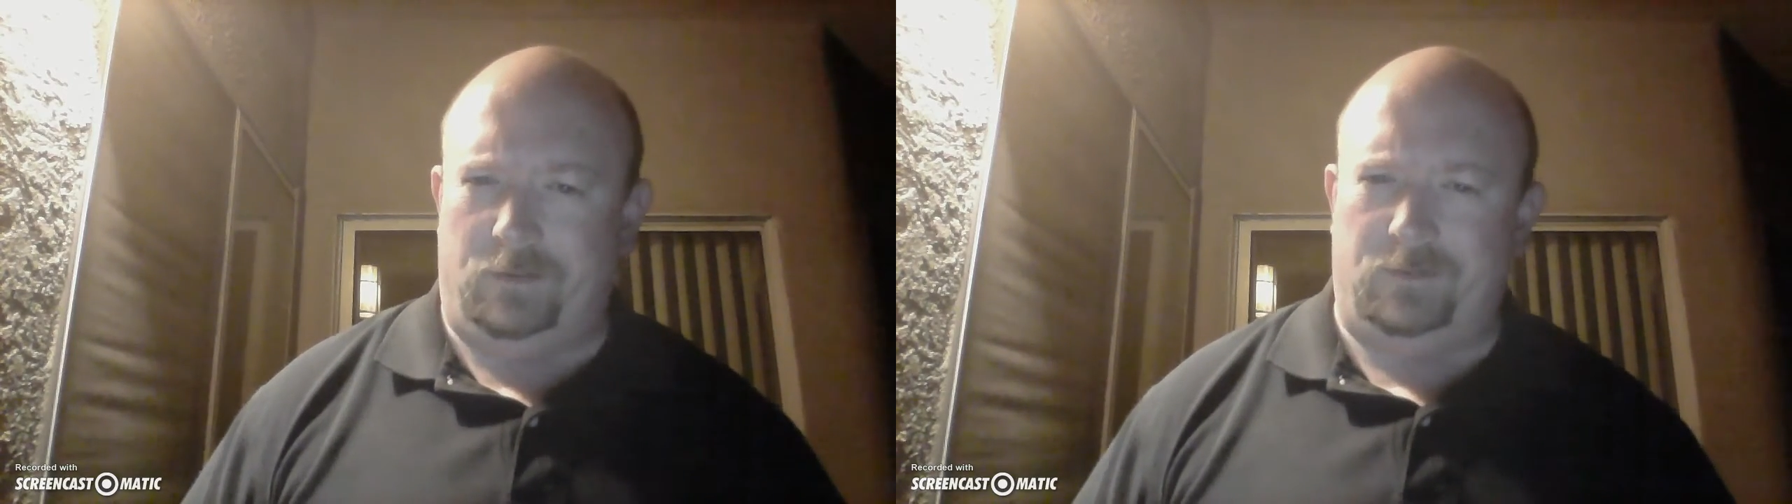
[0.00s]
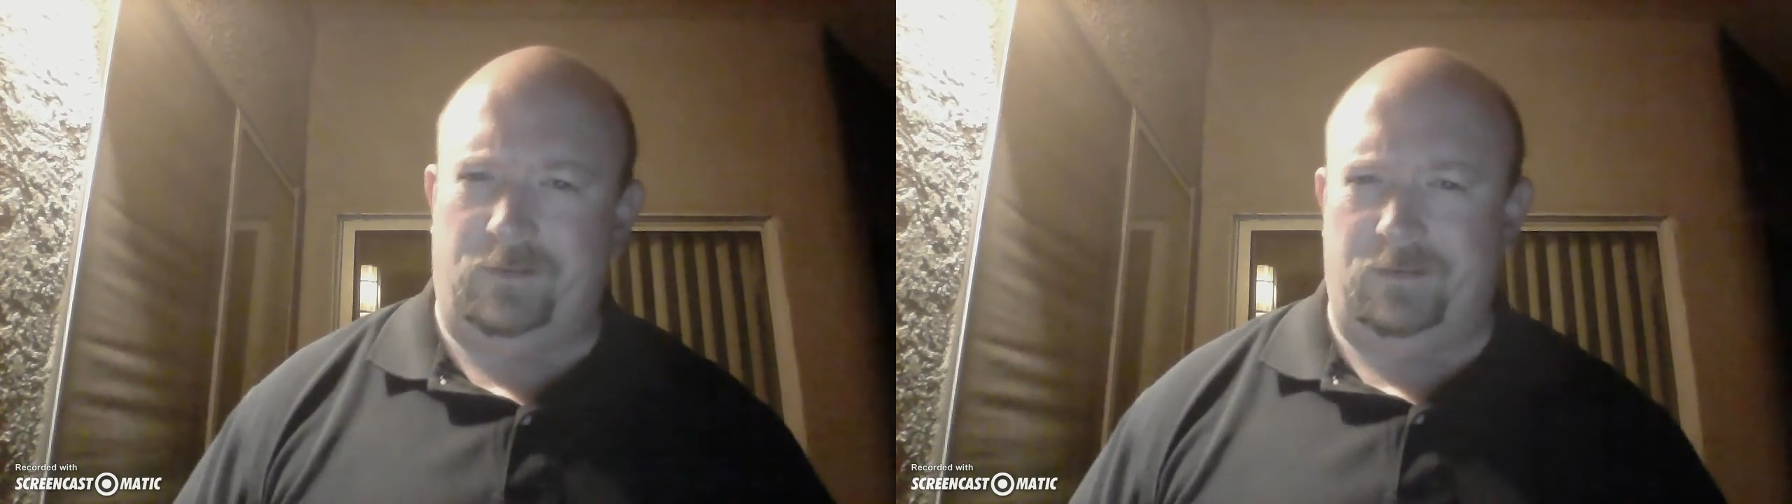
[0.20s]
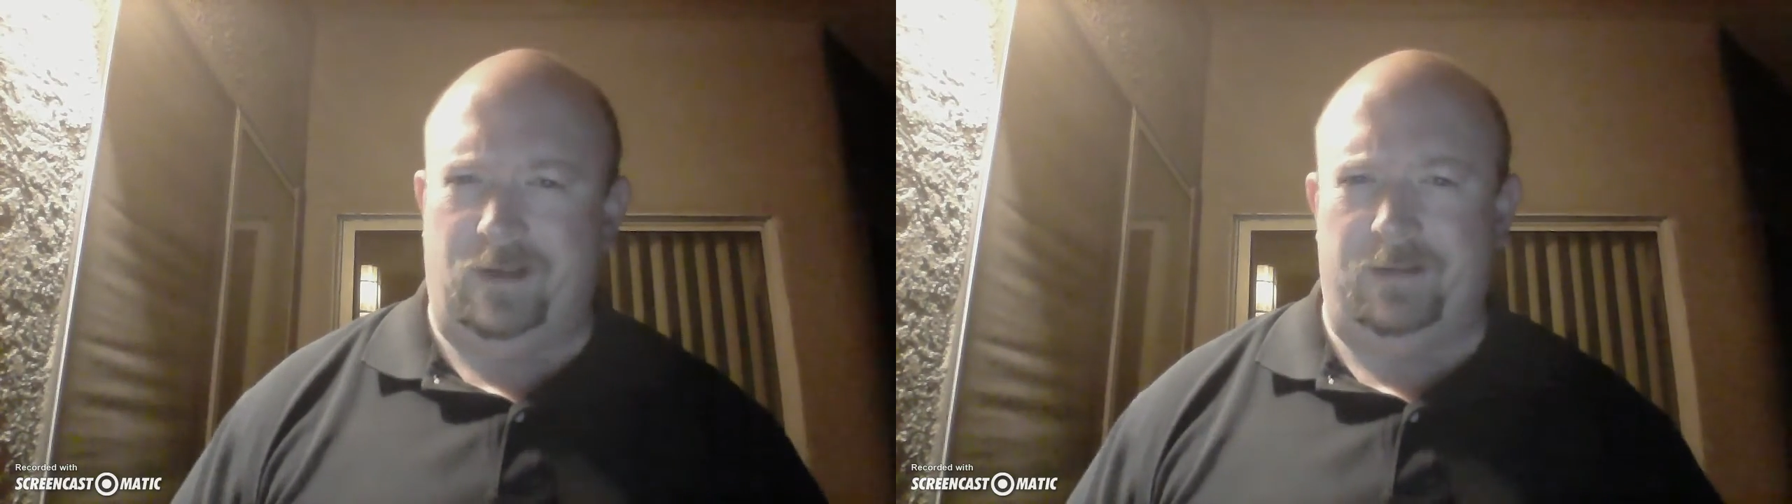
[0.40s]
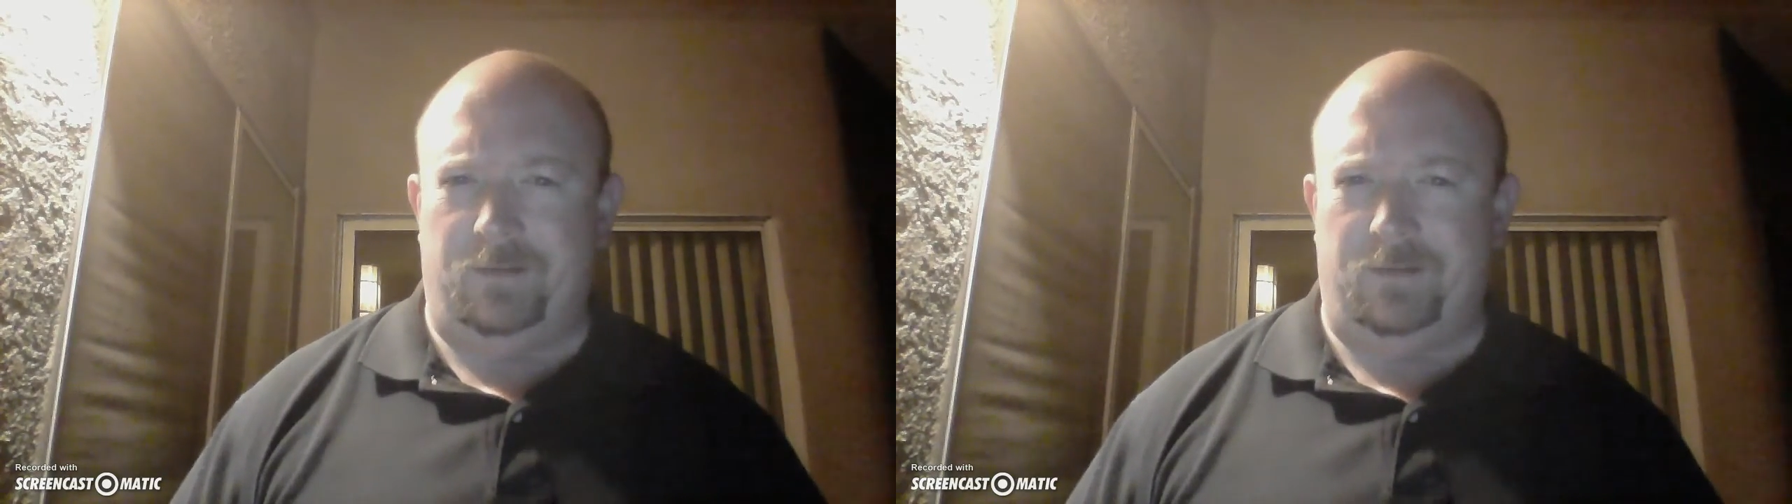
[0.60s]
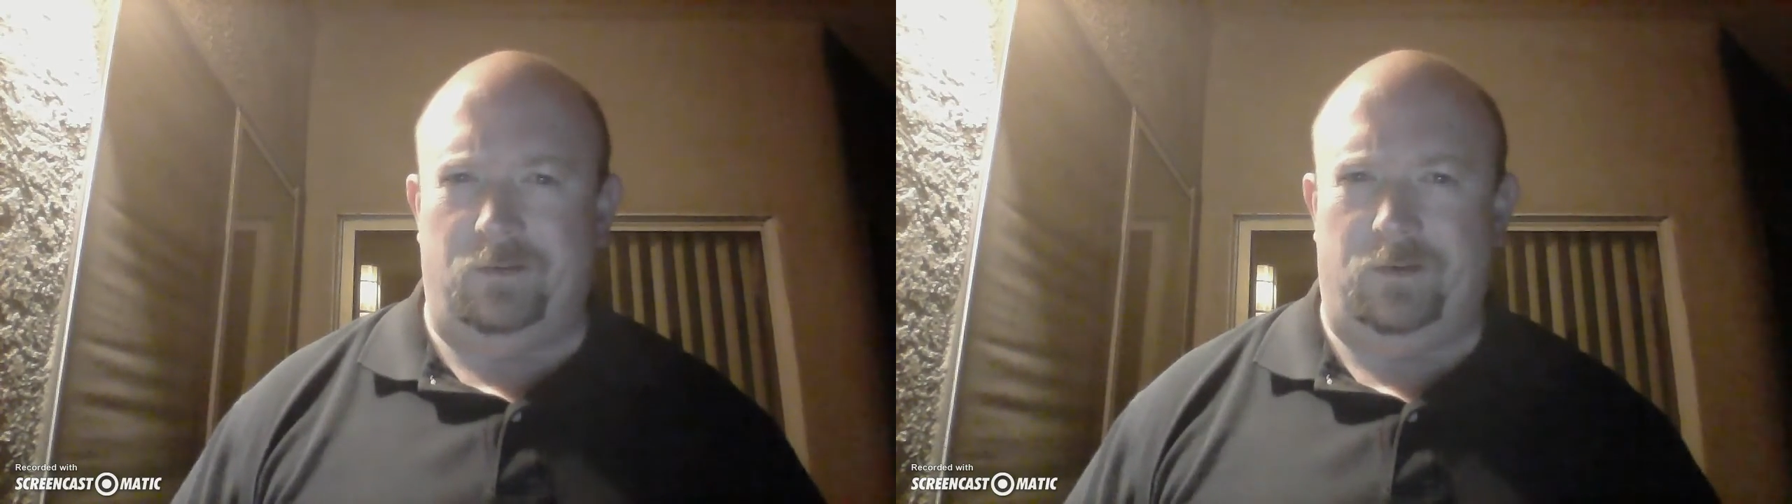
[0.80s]
They're just kind
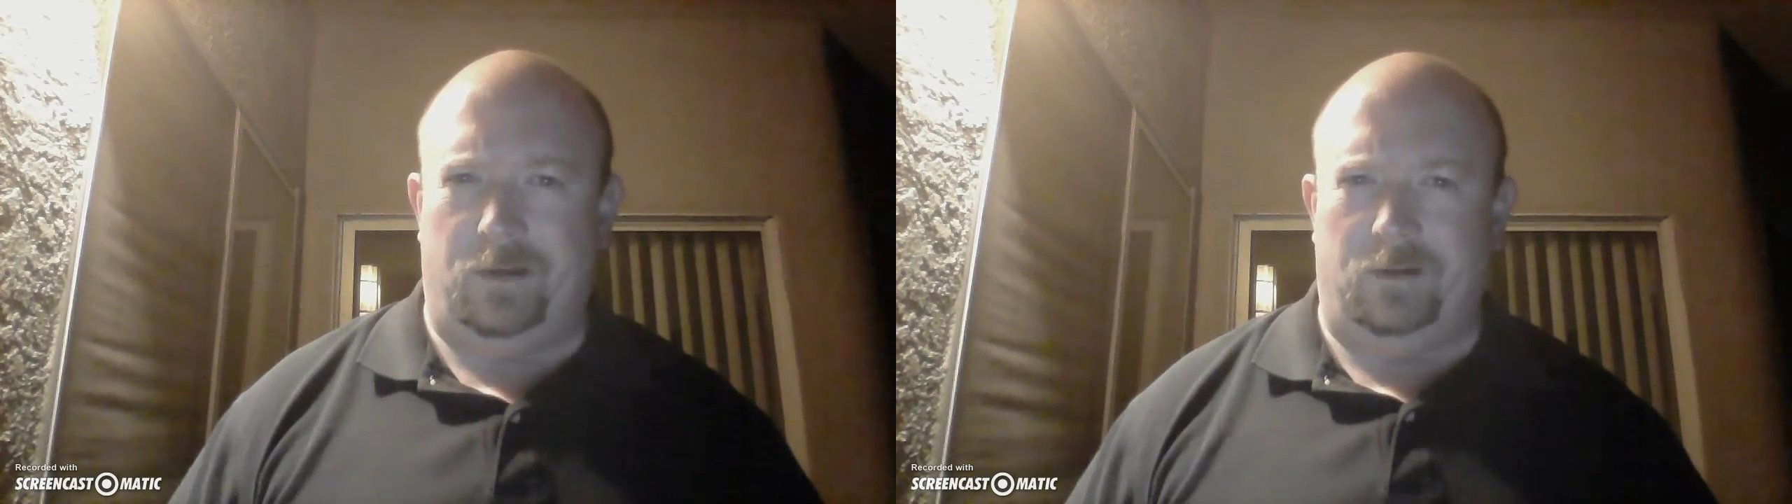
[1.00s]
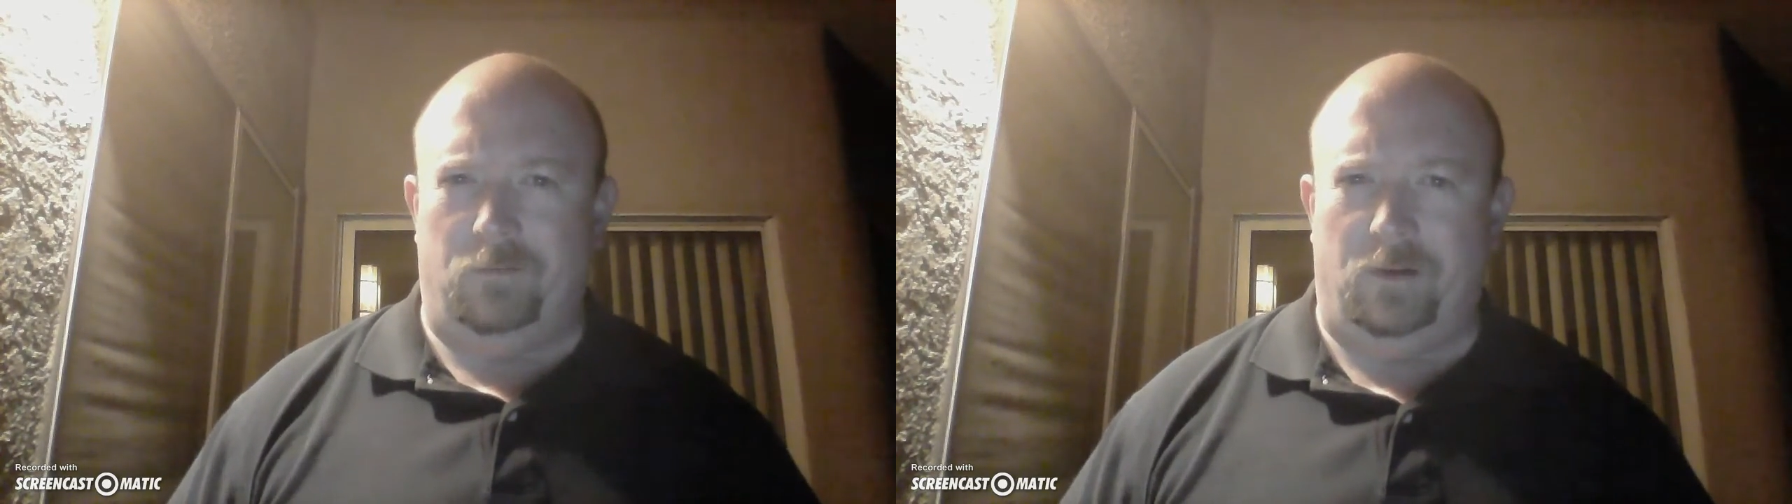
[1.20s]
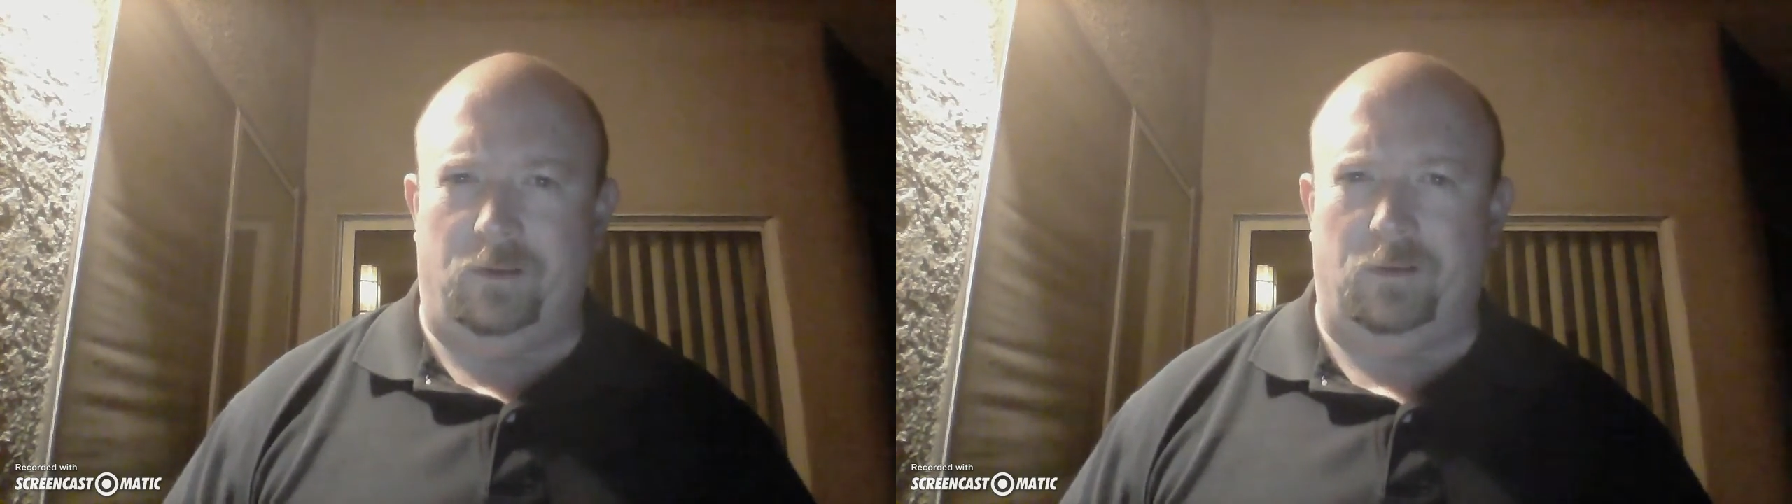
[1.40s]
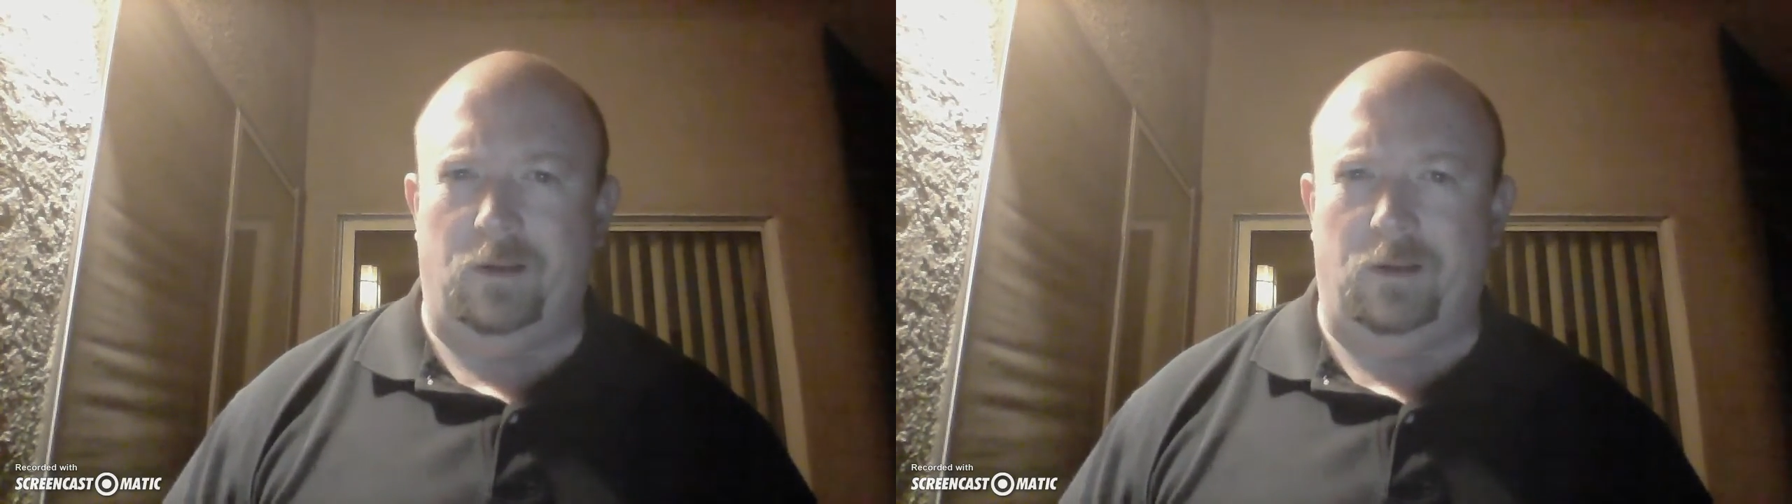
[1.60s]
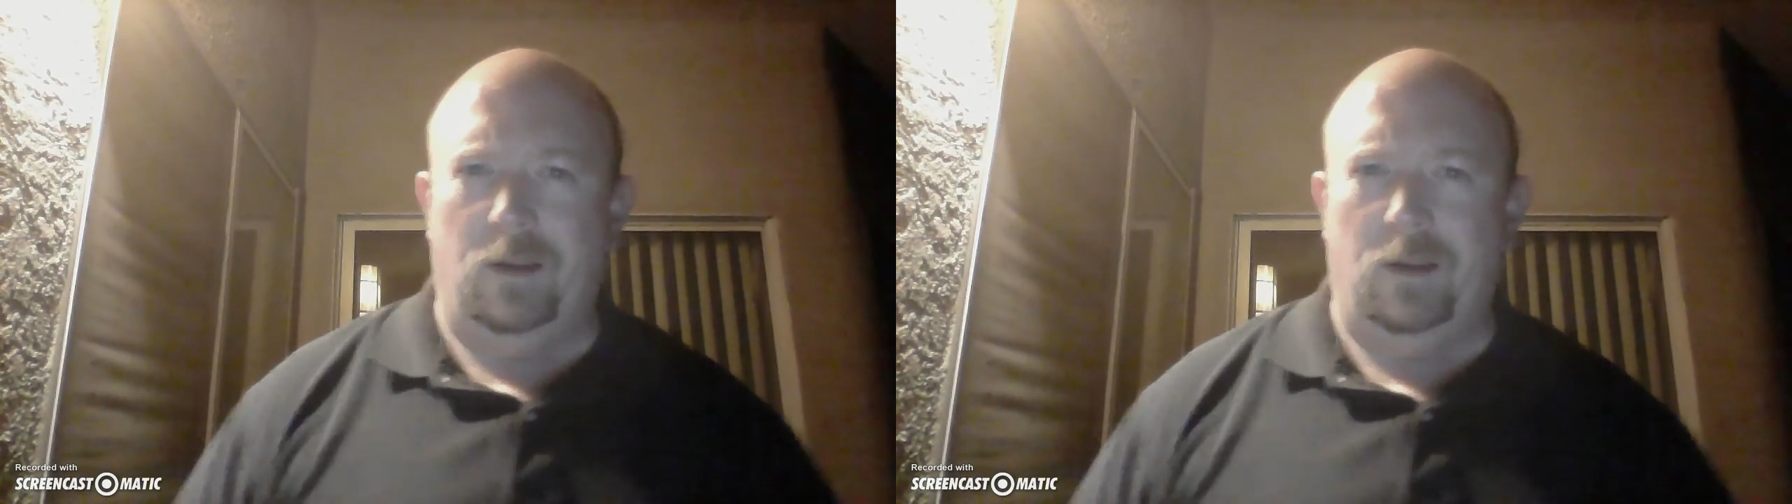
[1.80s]
of associated with